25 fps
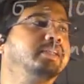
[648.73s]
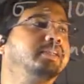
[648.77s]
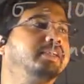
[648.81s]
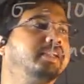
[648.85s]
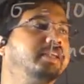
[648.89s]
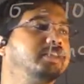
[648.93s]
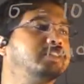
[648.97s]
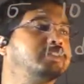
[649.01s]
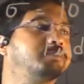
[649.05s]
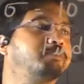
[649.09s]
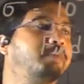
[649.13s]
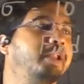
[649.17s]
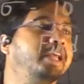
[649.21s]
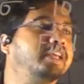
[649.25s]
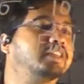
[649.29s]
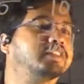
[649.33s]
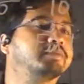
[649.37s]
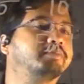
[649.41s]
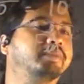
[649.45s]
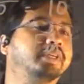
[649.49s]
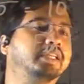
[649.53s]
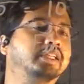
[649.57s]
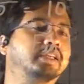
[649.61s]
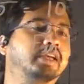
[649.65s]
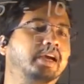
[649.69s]

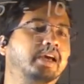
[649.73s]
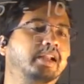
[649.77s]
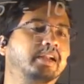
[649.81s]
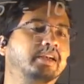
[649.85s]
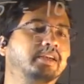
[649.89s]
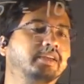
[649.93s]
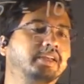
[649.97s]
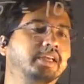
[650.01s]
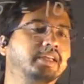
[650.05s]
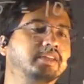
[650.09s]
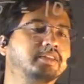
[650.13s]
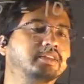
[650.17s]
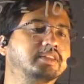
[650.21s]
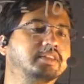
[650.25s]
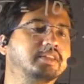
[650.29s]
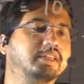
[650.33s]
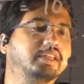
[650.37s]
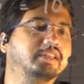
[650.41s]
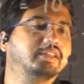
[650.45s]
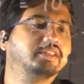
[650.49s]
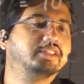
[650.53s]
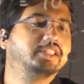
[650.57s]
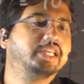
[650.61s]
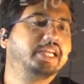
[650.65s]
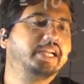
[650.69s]
displacement current density
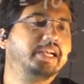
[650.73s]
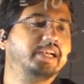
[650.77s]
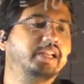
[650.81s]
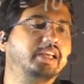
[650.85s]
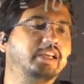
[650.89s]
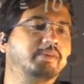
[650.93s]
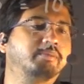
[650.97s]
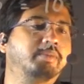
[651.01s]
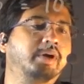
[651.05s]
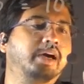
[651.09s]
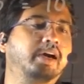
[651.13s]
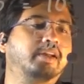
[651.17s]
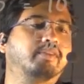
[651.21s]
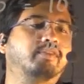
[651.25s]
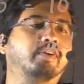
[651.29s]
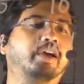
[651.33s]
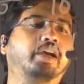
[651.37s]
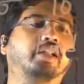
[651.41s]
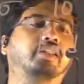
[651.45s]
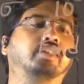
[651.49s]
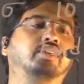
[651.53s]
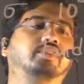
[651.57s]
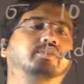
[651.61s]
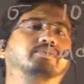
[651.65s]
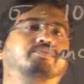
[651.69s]
JD bar
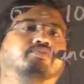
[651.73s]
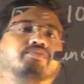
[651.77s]
value.